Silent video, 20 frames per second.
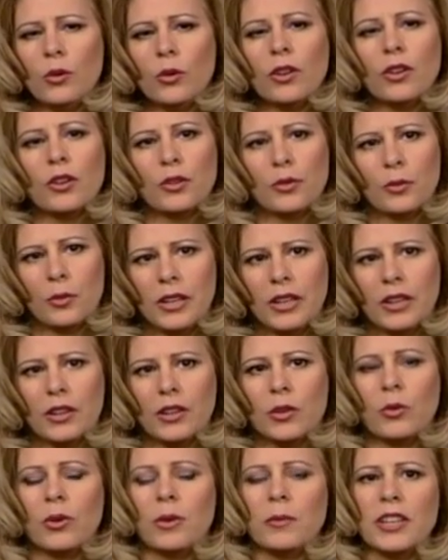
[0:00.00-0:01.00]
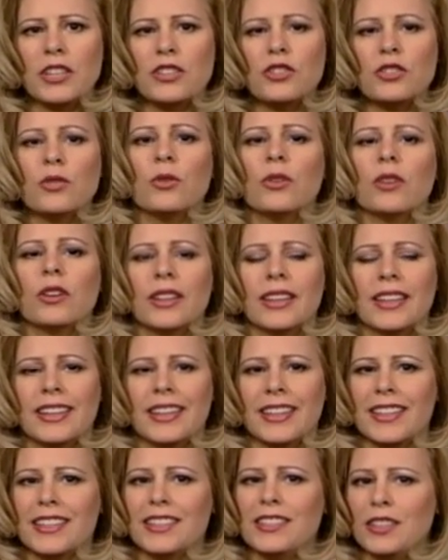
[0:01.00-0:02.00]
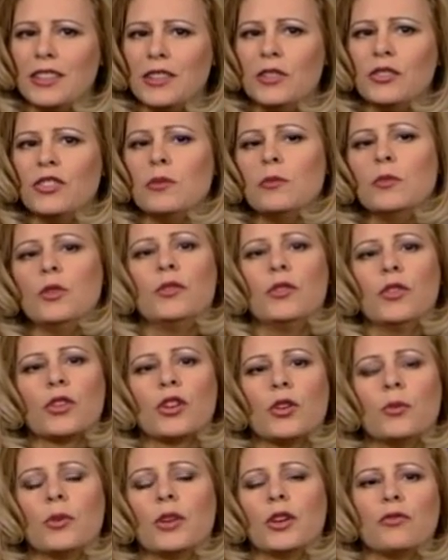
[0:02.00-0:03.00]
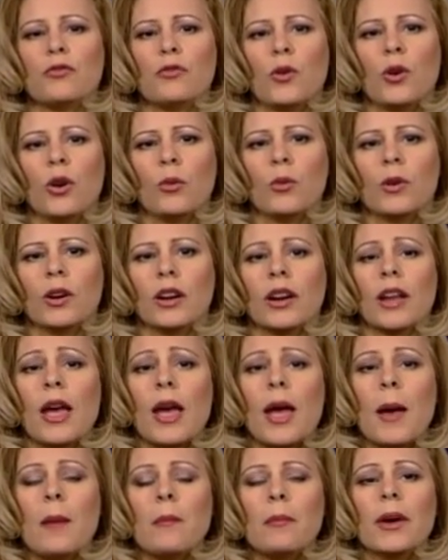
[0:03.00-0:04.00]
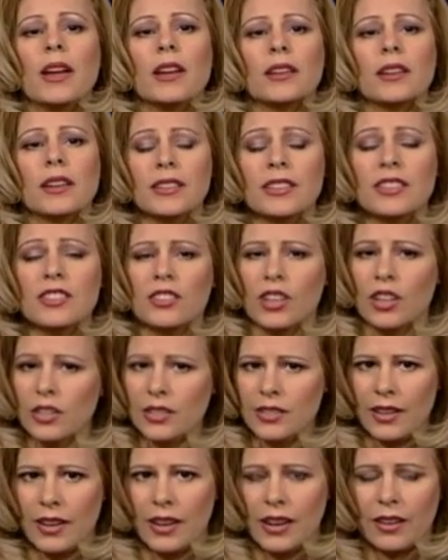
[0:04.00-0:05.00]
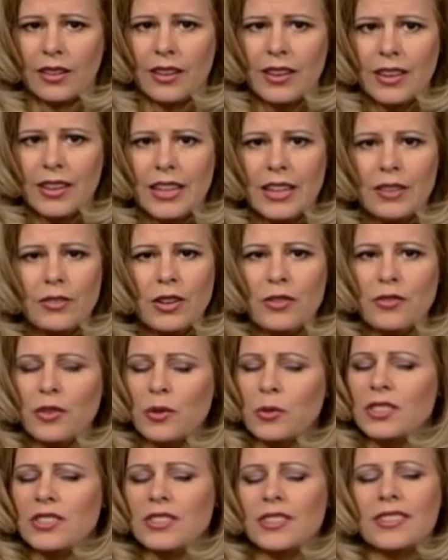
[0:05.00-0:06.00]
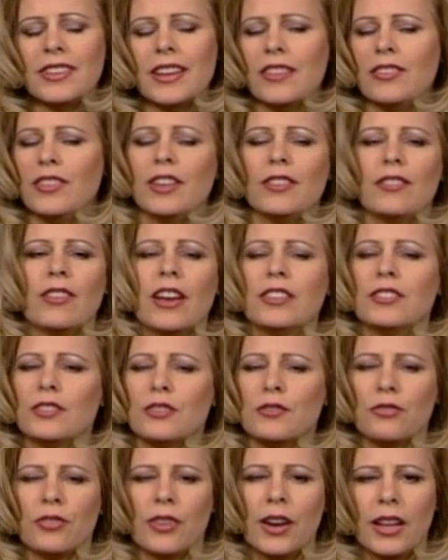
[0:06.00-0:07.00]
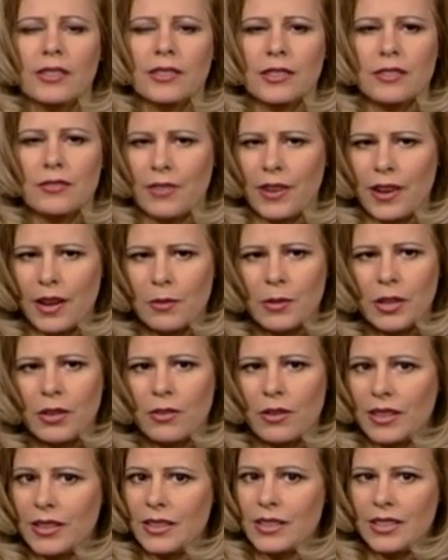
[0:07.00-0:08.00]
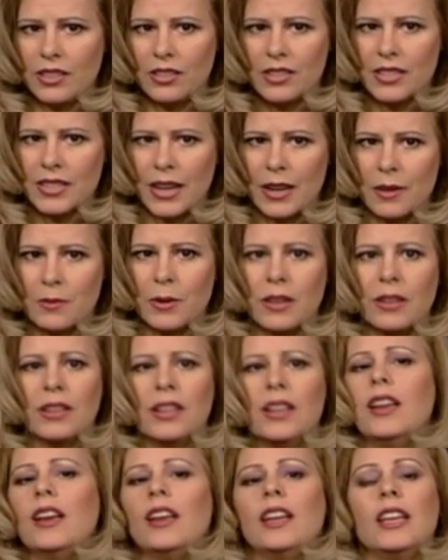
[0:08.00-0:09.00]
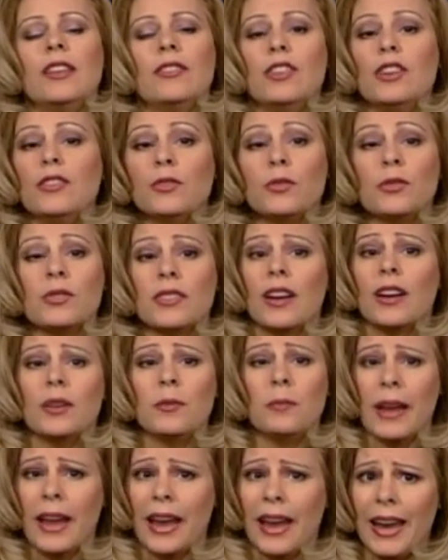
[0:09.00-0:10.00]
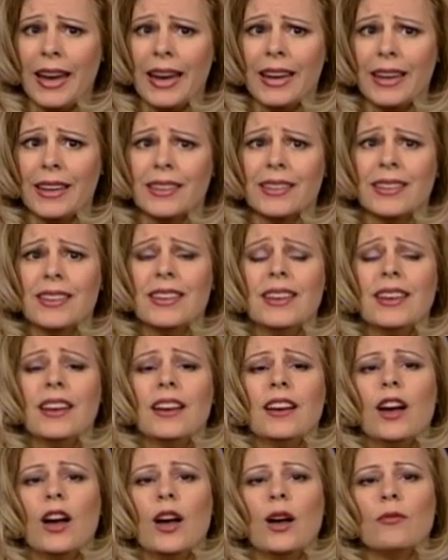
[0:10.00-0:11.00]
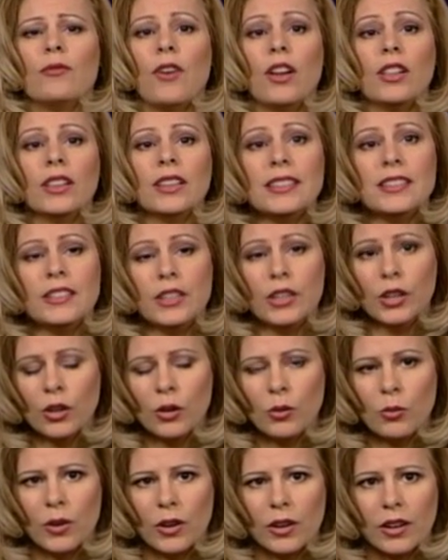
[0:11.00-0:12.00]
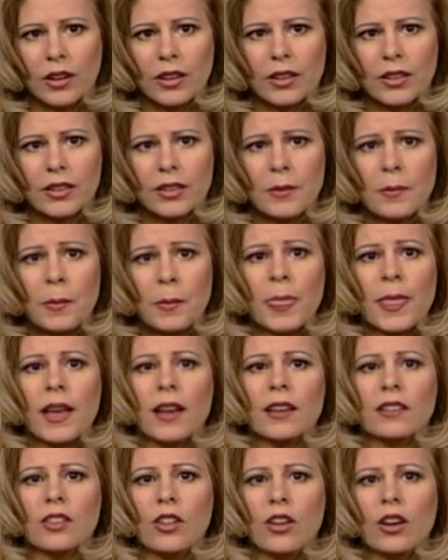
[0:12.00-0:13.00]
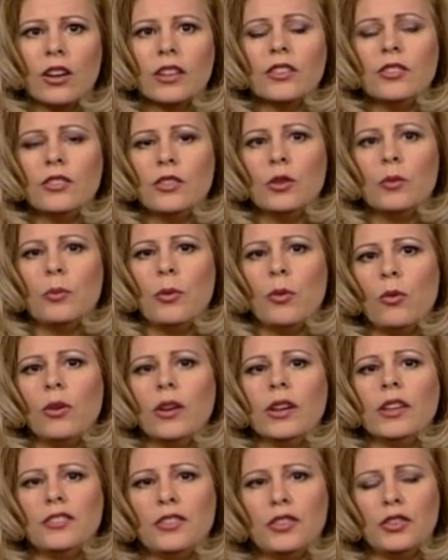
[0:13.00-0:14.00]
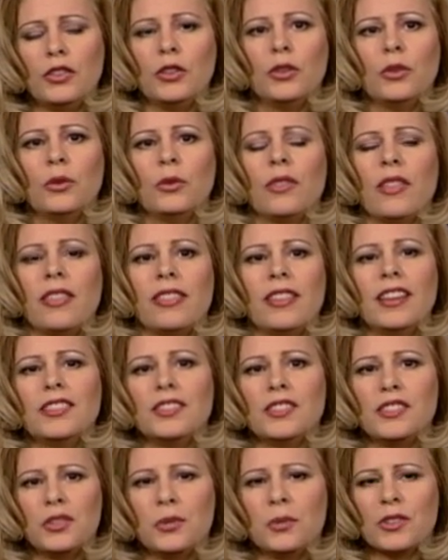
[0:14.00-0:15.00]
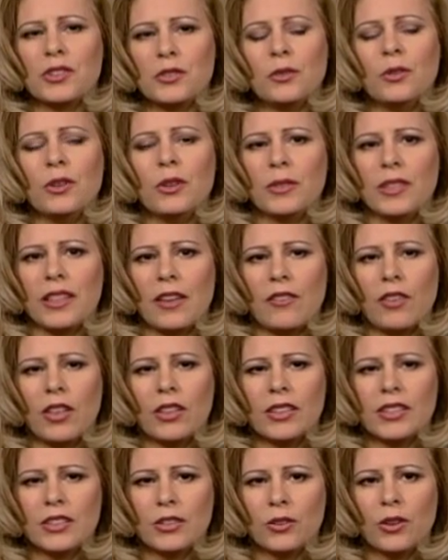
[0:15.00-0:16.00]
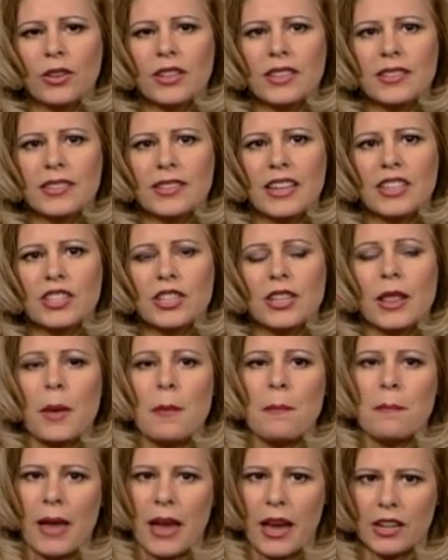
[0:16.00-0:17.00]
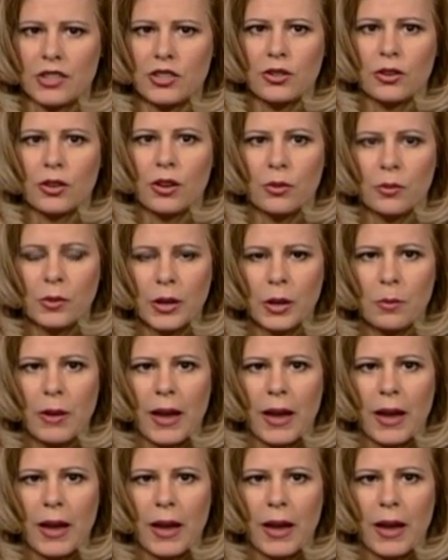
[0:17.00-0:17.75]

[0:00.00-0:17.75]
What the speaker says: your career, you want to make sure that it continues to move your career forward. But consulting, even if it was just giving advice to friends and family around the dinner table, even if it was unpaid, volunteer work, as long as you point to the things that you were doing with that volunteer organization that match your career